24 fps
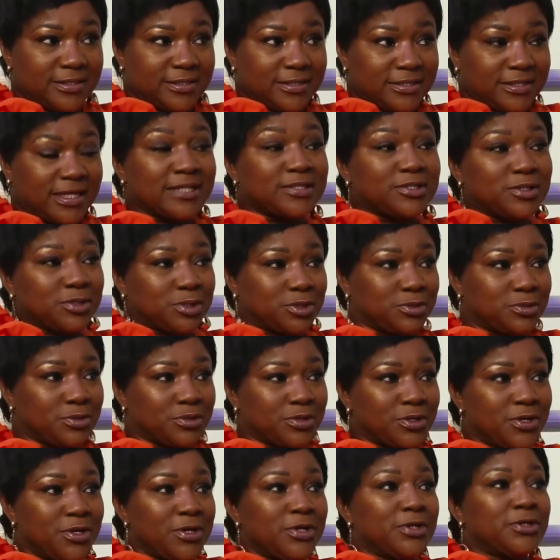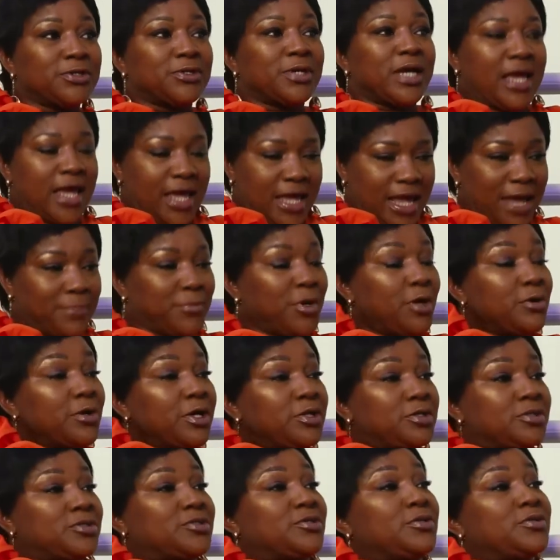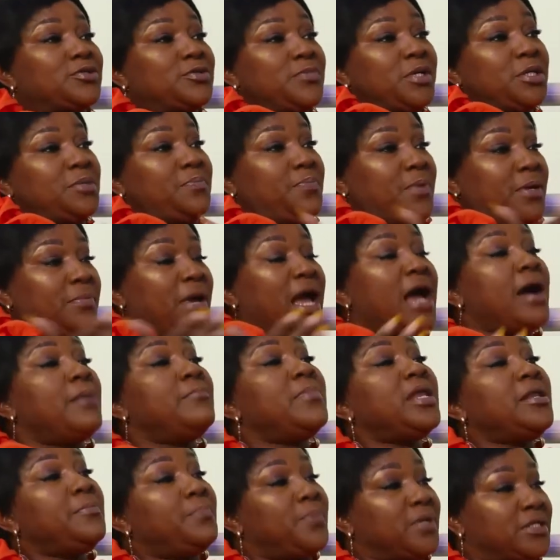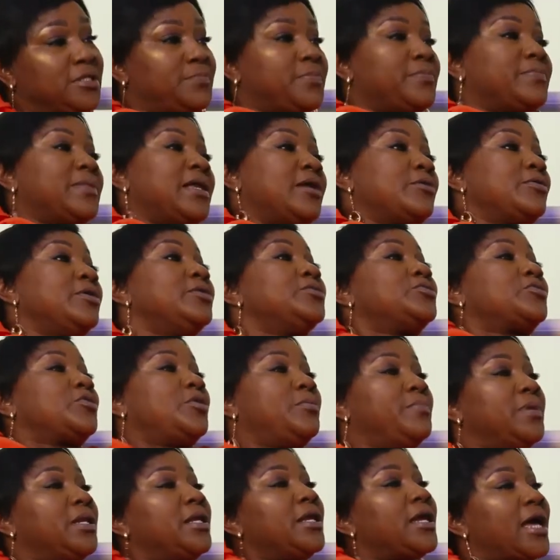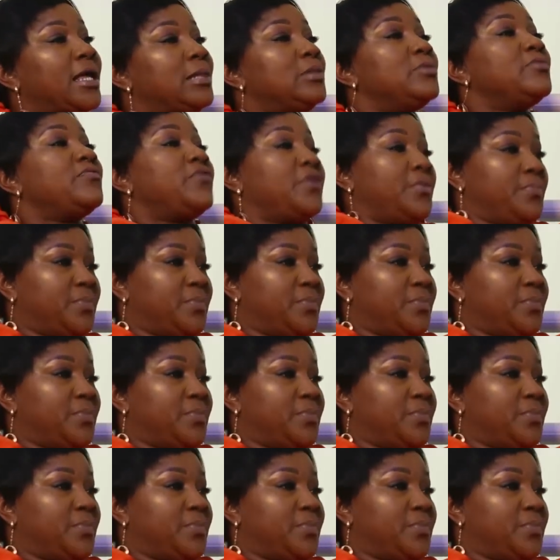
That's the truth. Okay. Eh, I'm not going to stock so much. How many petite people are going to come in here and look for a